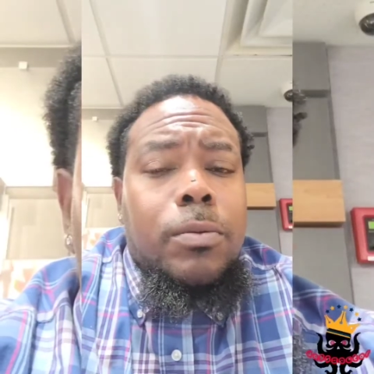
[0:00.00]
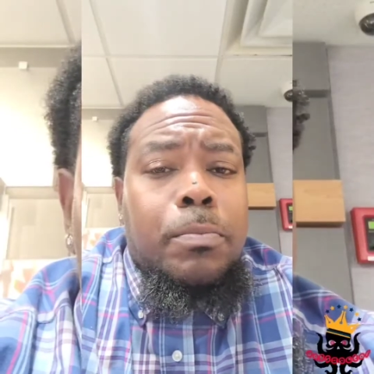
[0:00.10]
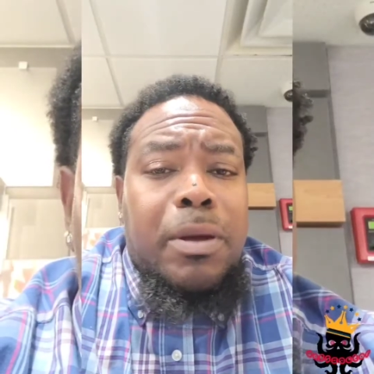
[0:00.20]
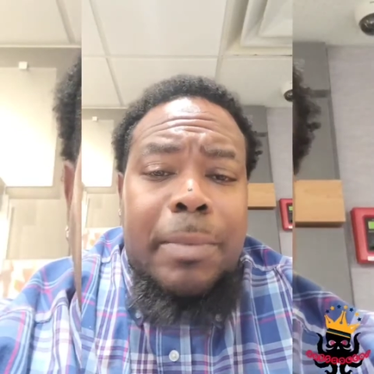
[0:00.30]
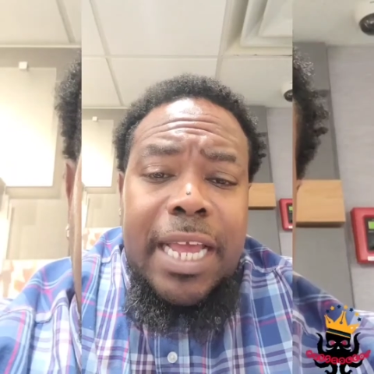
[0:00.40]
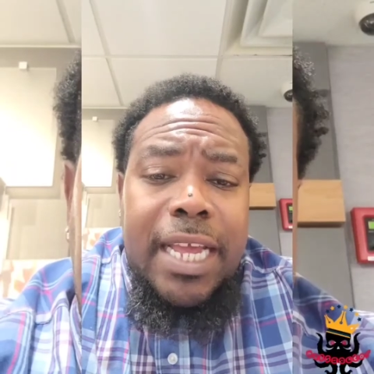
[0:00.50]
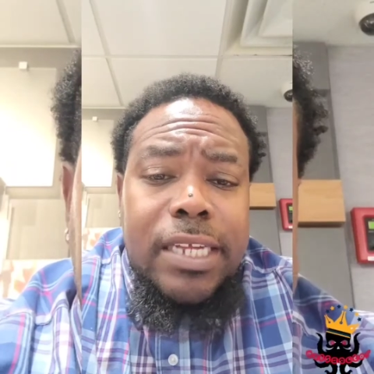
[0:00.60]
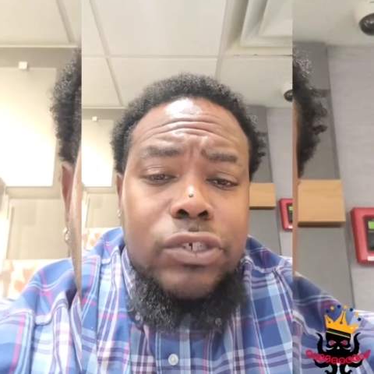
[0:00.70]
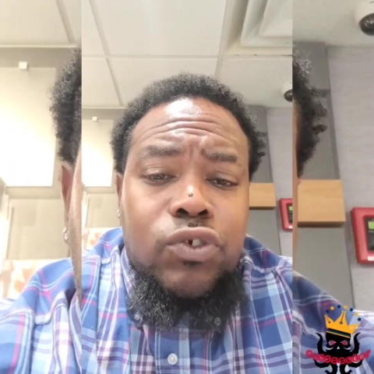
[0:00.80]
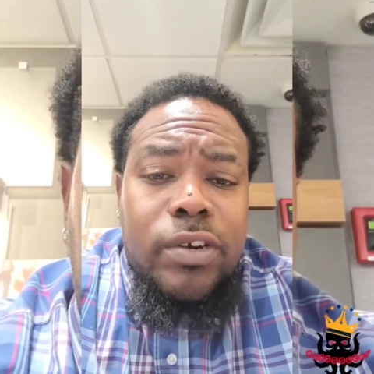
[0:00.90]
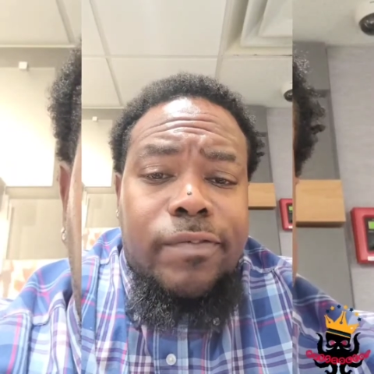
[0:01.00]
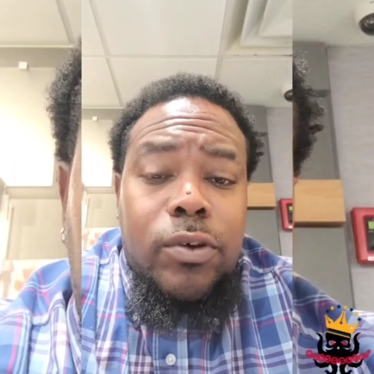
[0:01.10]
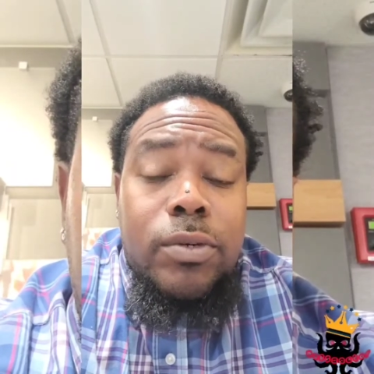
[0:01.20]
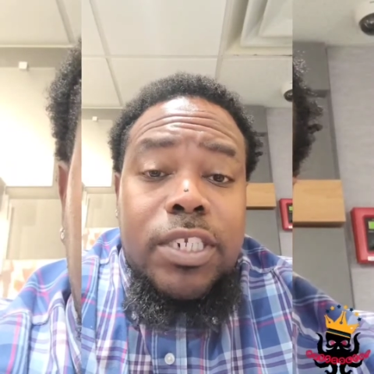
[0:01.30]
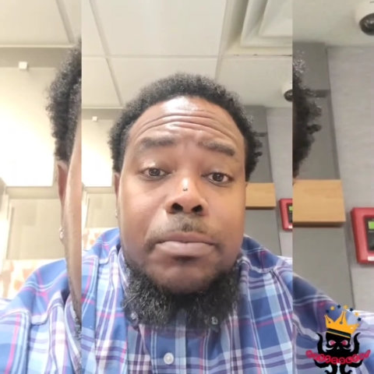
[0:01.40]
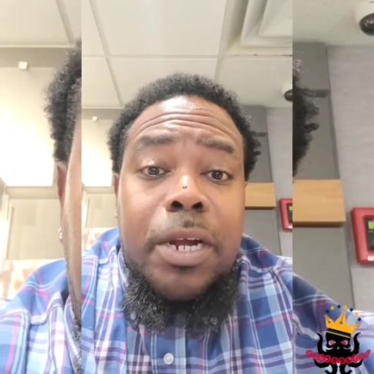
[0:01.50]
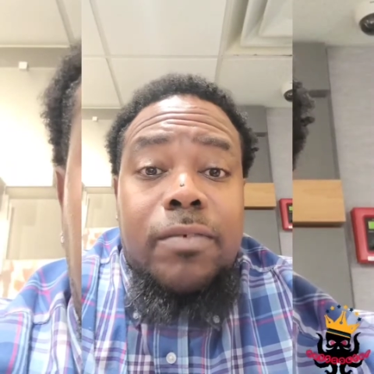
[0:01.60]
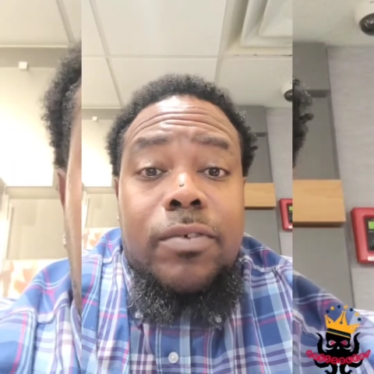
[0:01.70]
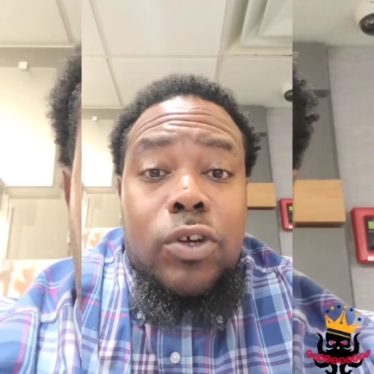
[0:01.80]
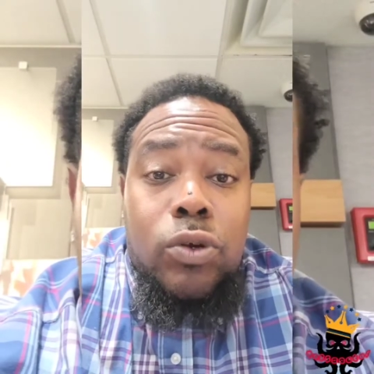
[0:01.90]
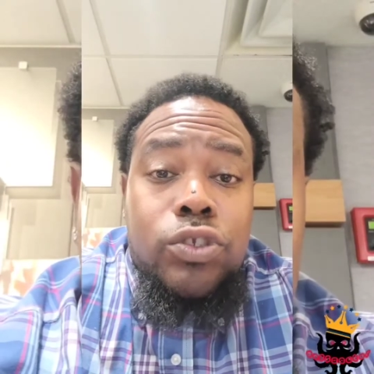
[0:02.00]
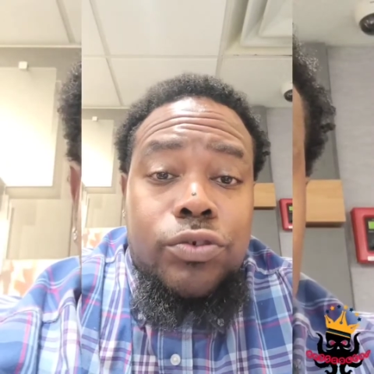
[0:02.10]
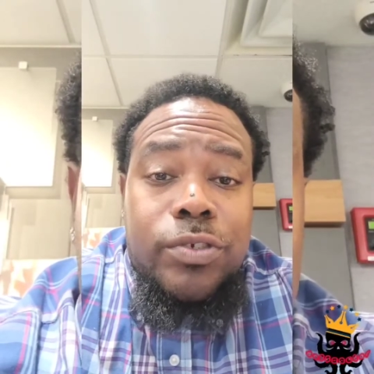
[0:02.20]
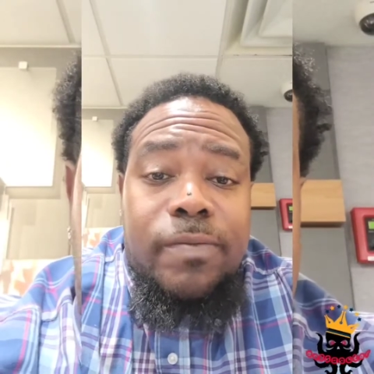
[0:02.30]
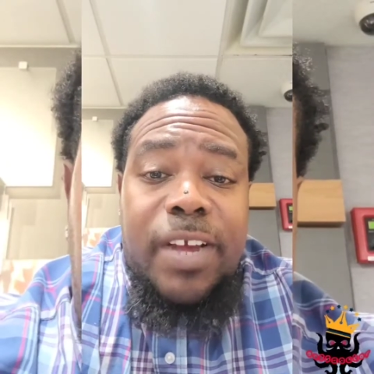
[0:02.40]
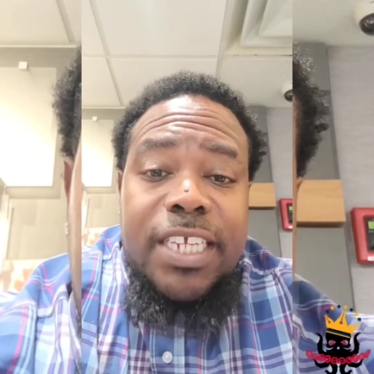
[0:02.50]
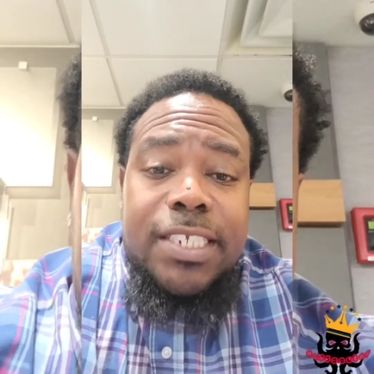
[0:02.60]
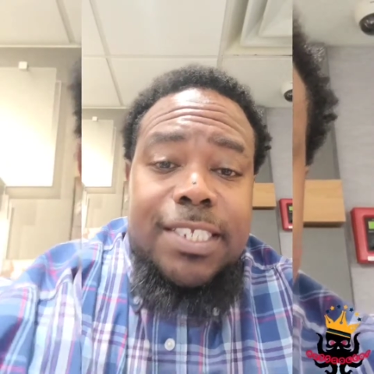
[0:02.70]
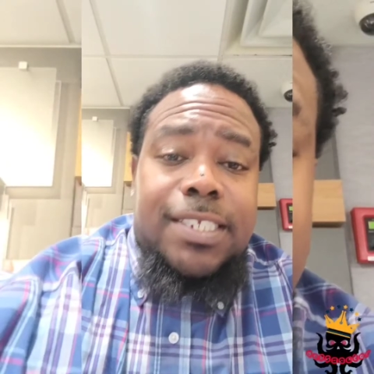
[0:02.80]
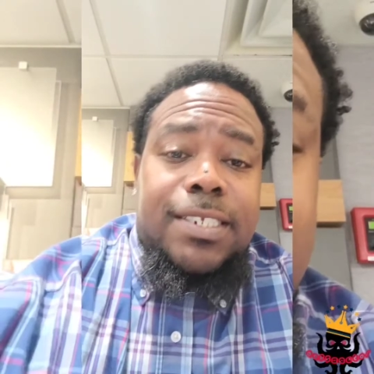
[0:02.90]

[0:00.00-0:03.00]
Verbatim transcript: but my Android phone is my go to device.